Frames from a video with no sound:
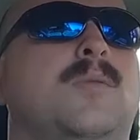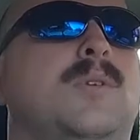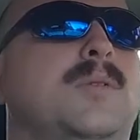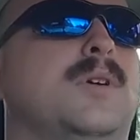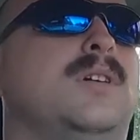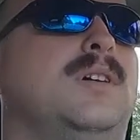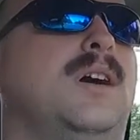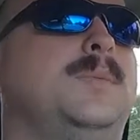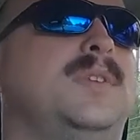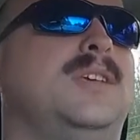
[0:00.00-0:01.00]
we will
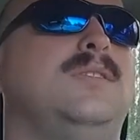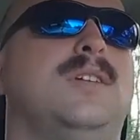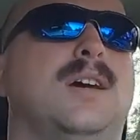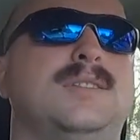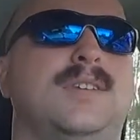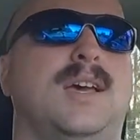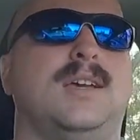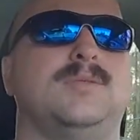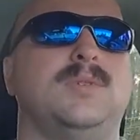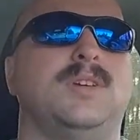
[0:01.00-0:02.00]
update you guys
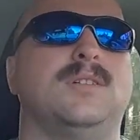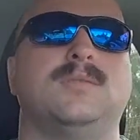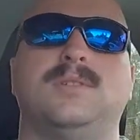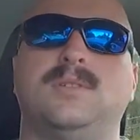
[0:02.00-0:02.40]
as we go.